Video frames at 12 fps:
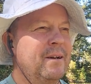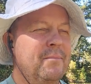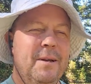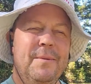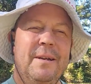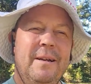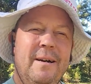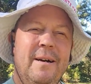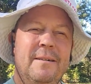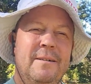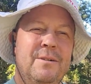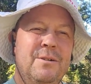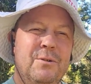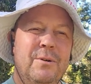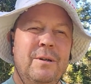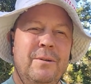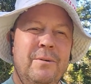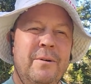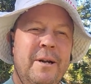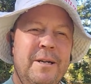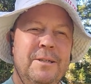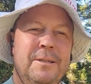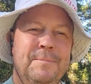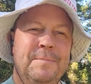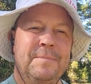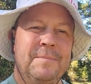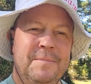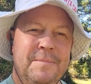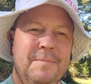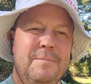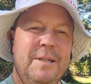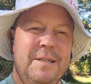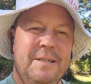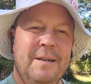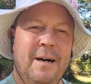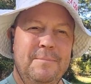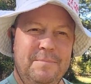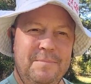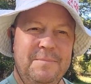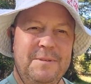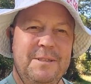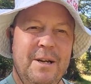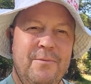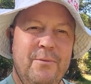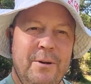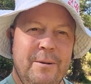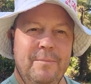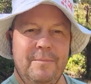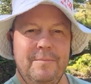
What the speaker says: maybe get out and enjoy a little nature. Peace out. Stay free.